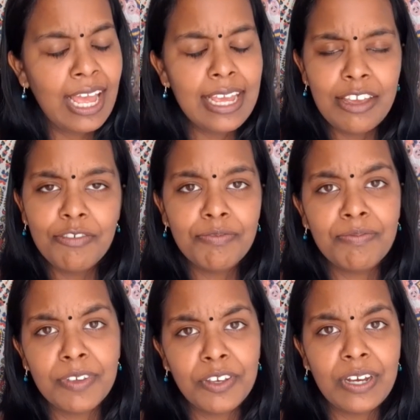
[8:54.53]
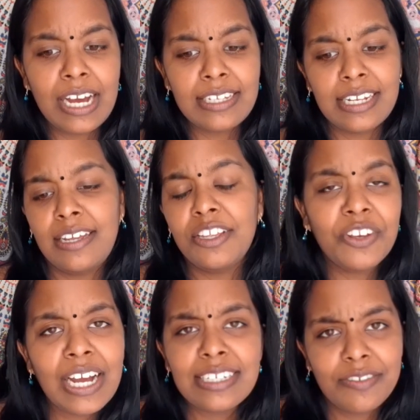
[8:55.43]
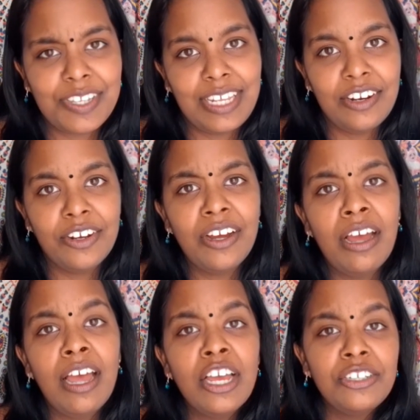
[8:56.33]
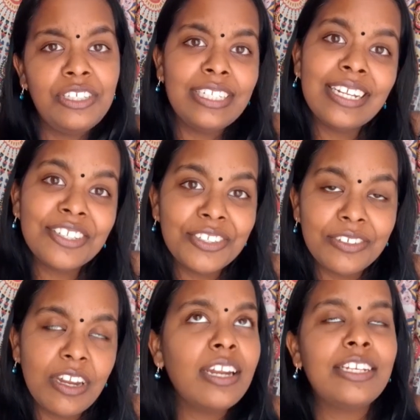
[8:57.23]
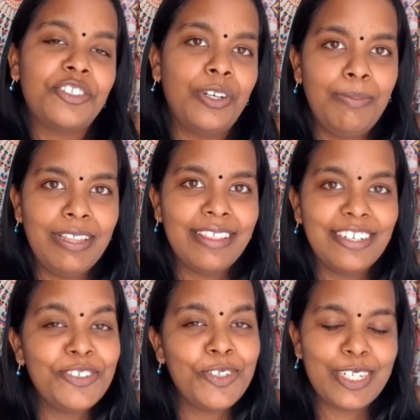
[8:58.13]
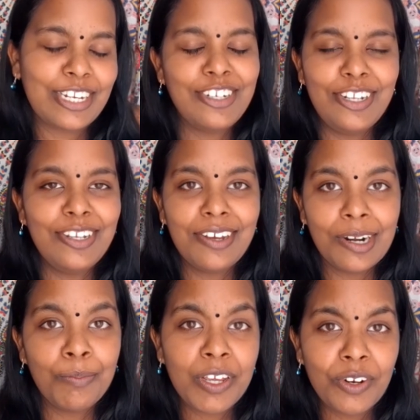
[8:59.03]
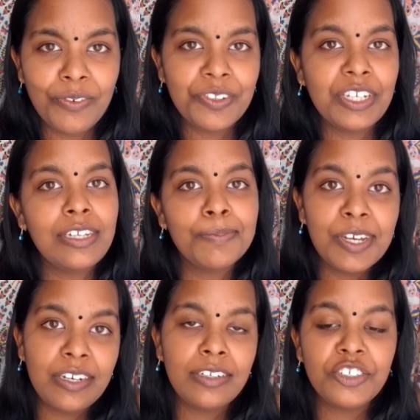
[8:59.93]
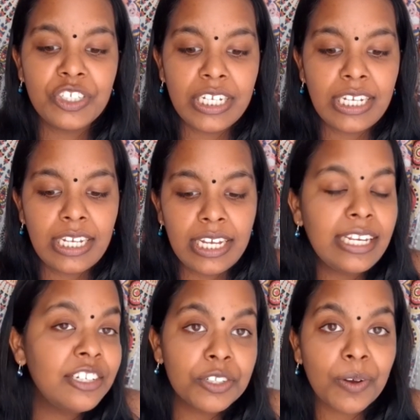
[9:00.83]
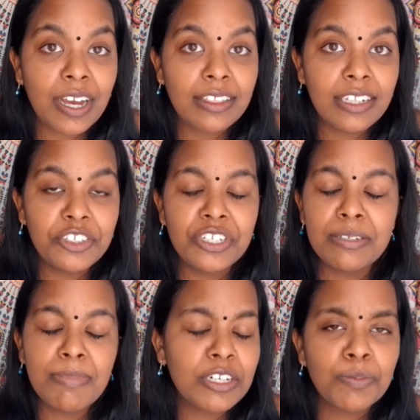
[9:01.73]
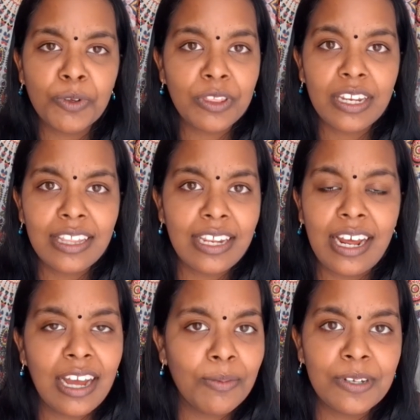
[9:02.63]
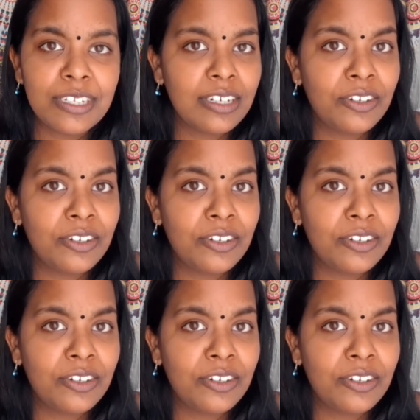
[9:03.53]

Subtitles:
if you guys have seen her, she's not extremely thin. She's actually gotten better over the years, but she is quite thin. She's much more thinner than I was at